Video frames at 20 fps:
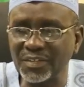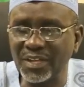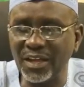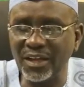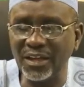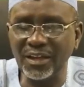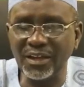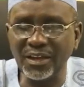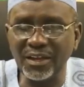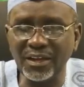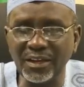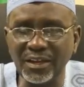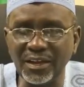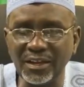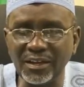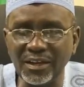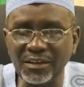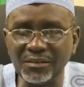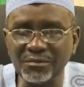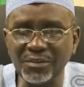
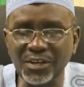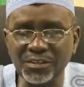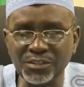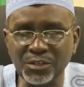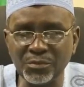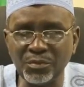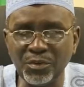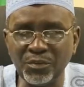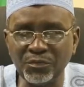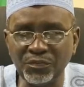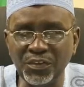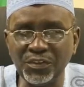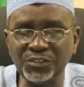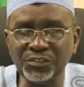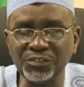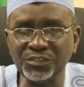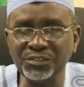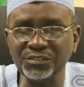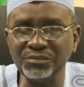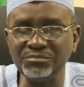Uh, as a
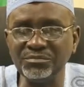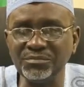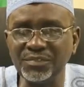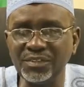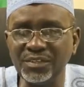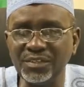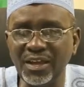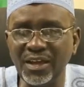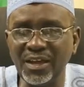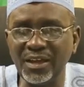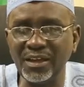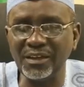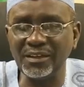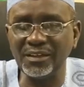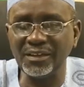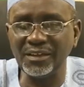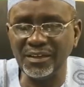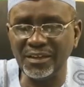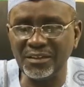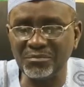profession, I
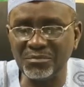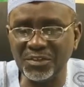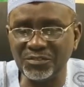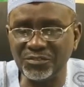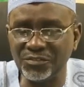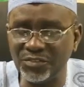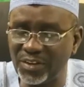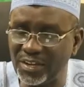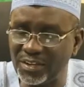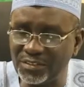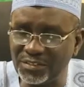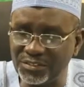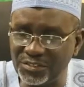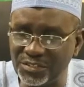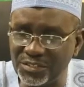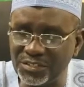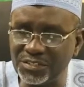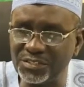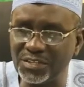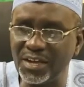am a trained
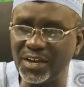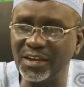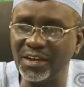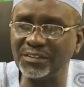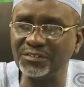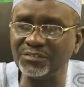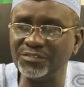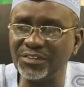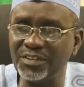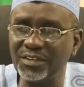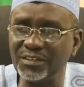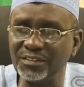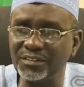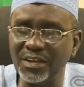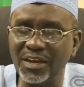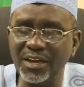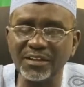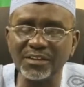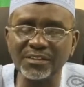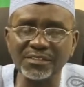teacher, a trained
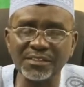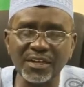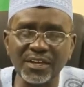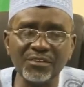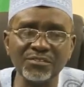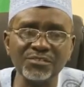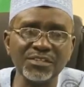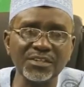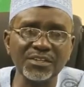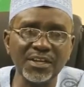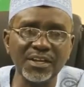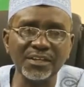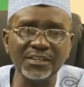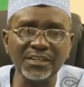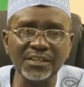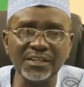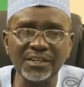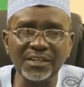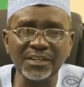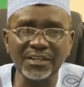guidance counselor,
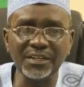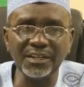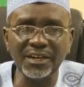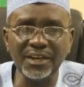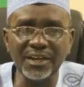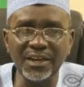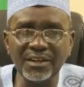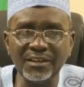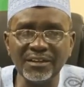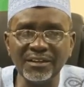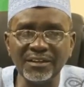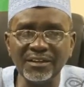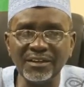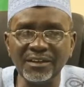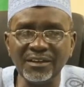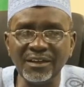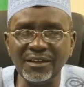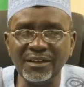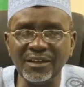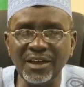and
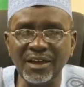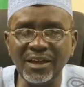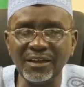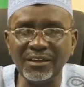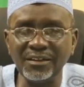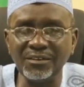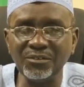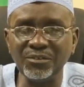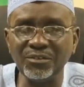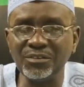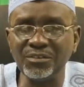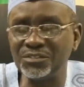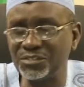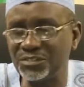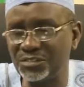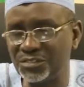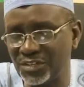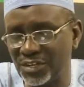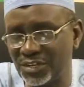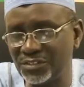uh, I always
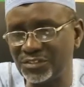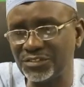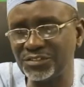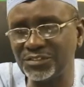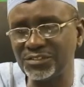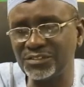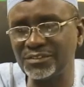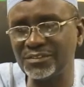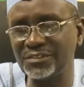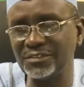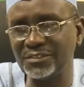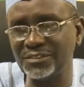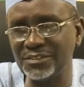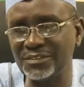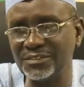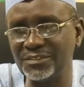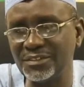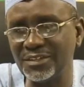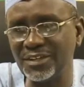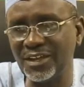cherish
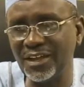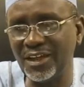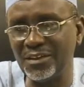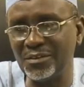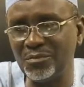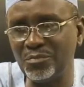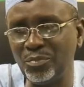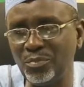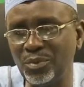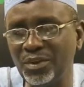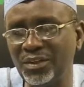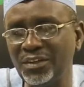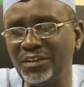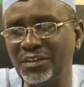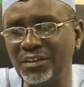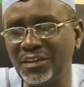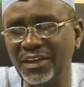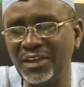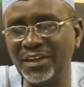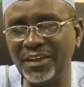this. I
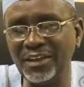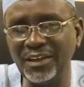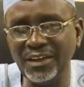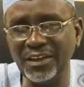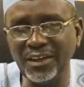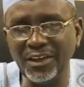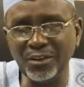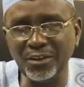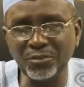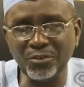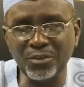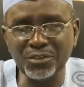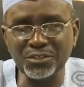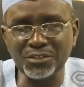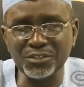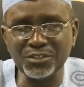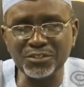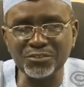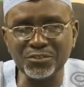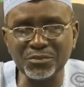pray I'll
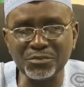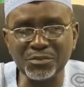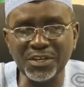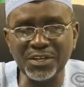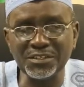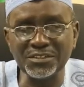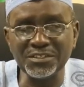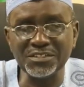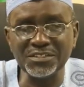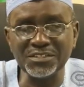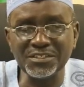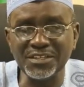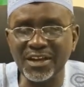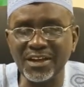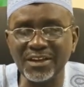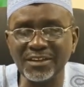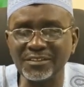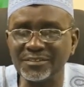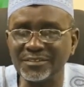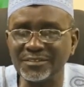continue to be a
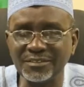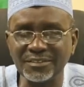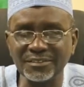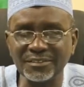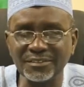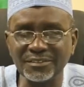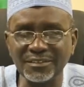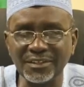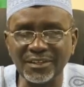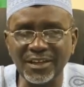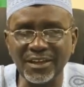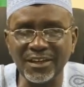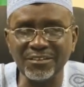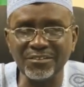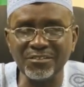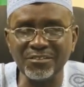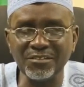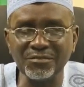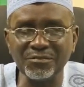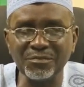teacher till the
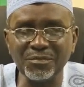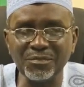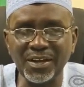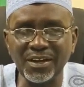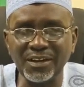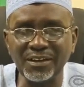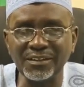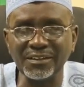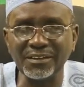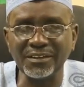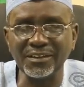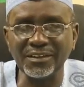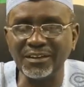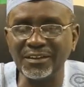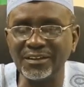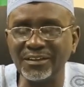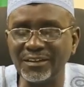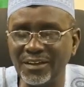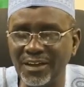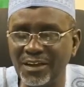end of my
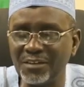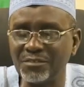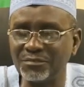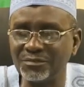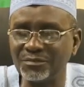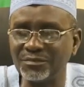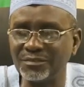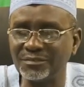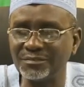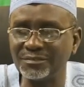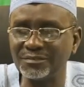life.